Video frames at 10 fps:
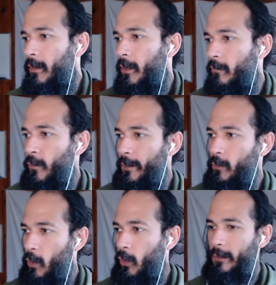of what you
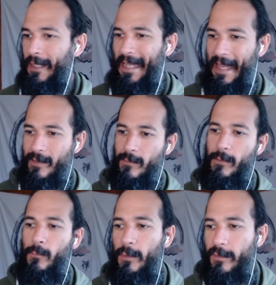call
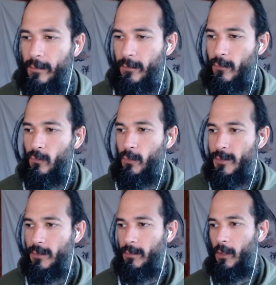cancer was the
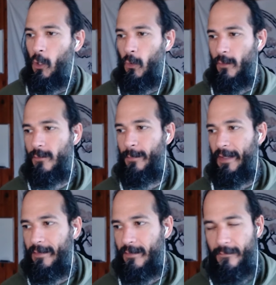distortion caused
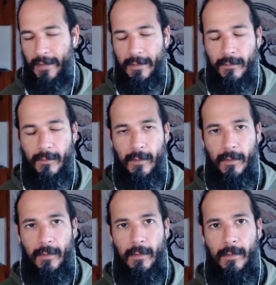by this event.
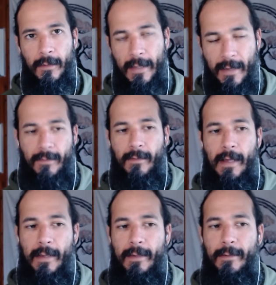Yes,
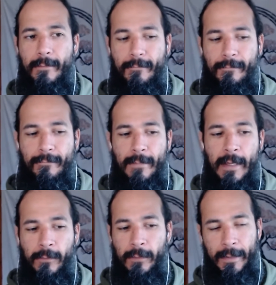I
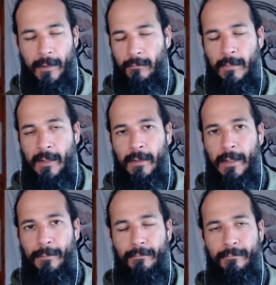don't like it. I don't
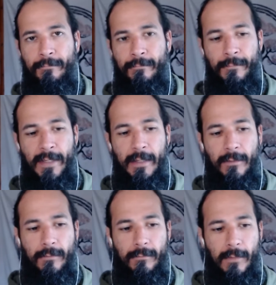like
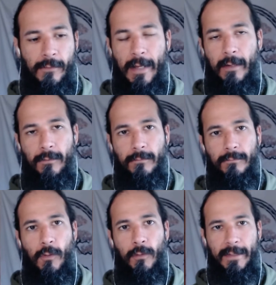being around
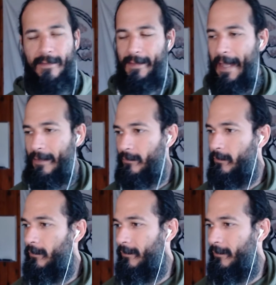all these cats.